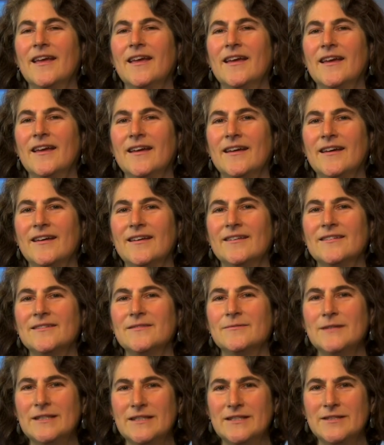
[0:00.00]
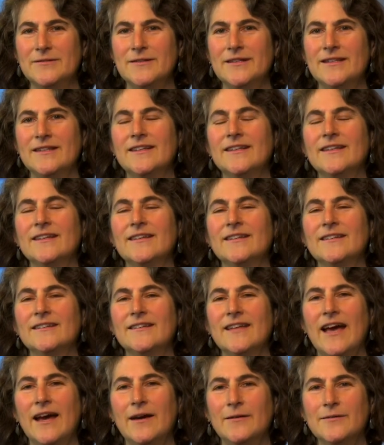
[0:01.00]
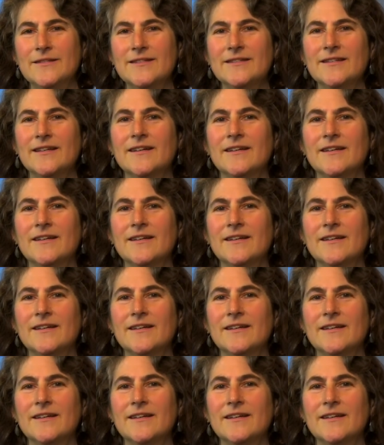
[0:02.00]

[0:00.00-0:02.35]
And we do it in the house